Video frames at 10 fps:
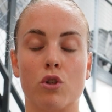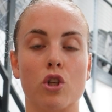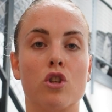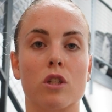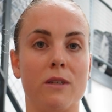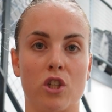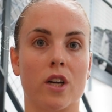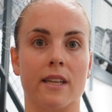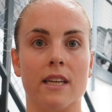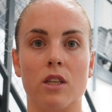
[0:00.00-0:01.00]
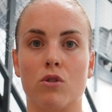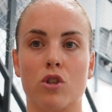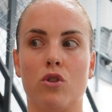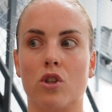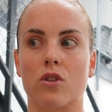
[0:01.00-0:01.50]
should just be jerking. You
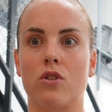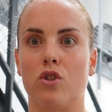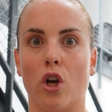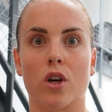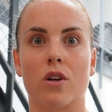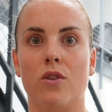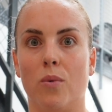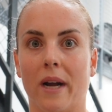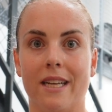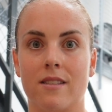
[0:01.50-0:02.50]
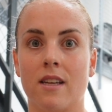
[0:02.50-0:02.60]
should just jerk the weight.